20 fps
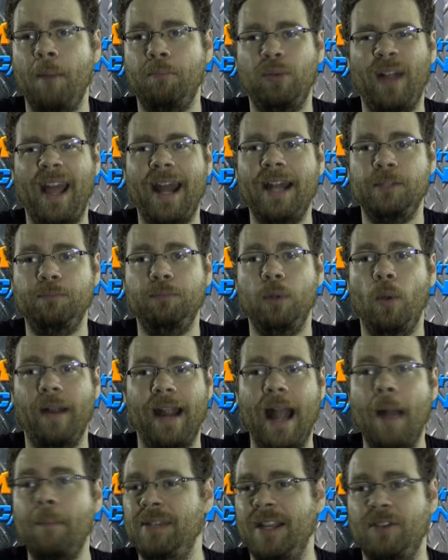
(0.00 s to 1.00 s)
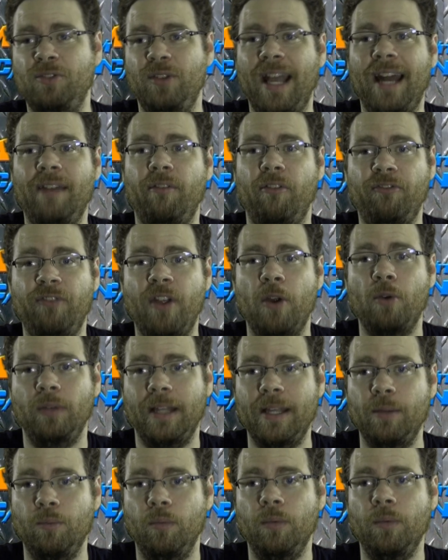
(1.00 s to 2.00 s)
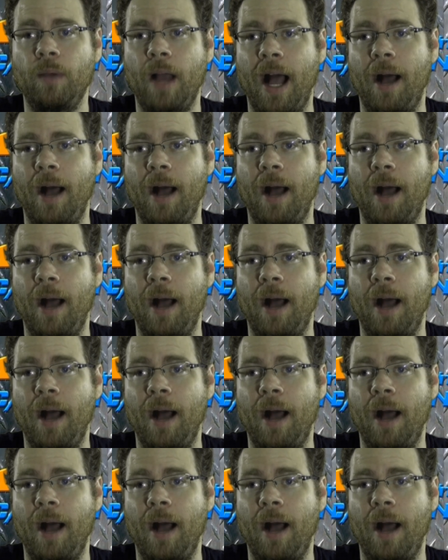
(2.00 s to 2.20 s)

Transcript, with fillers: planets blowing up is actually kind of a fairly